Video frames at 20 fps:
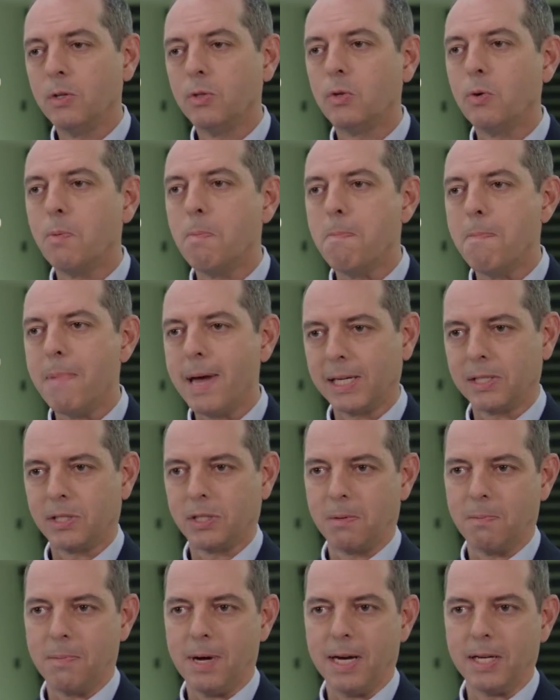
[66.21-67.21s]
to
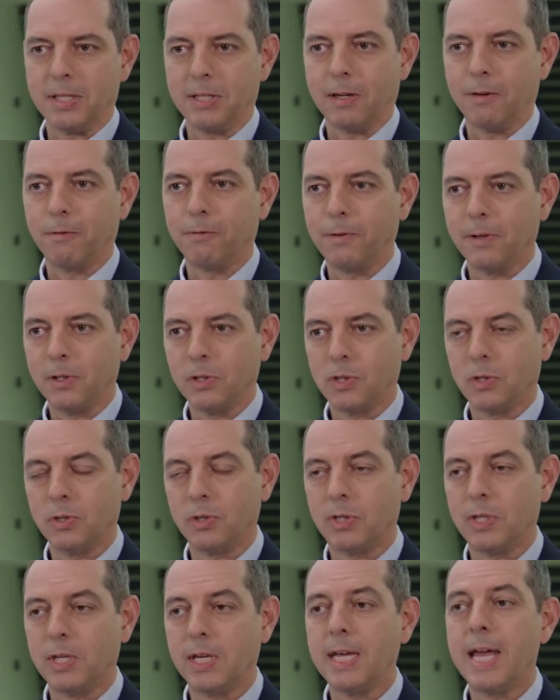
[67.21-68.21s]
maximize
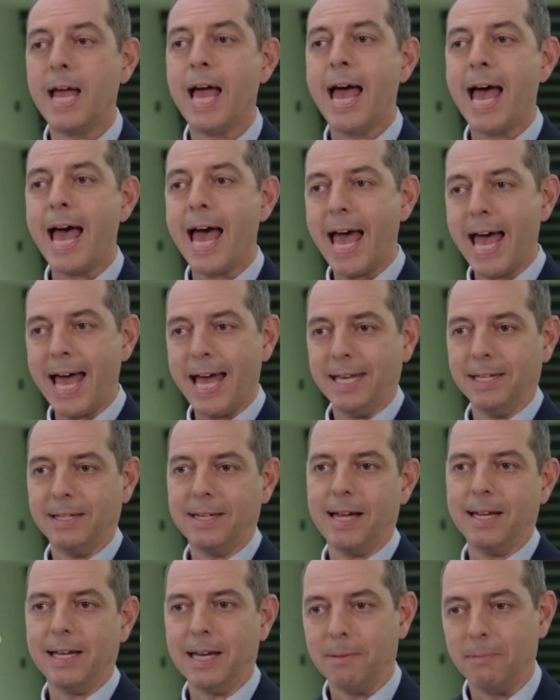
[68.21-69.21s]
efficiency and
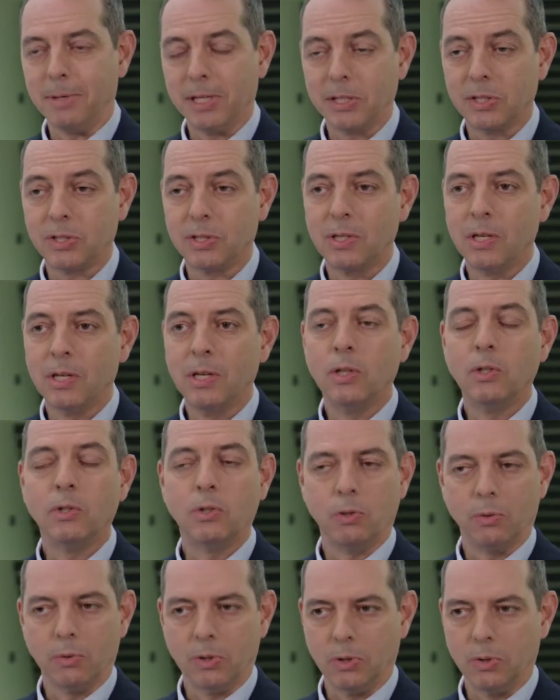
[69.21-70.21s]
dynamics
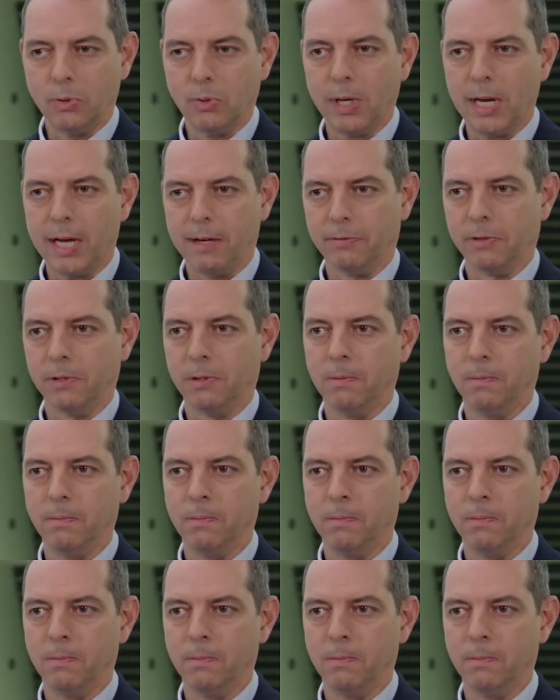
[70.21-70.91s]
to a new level.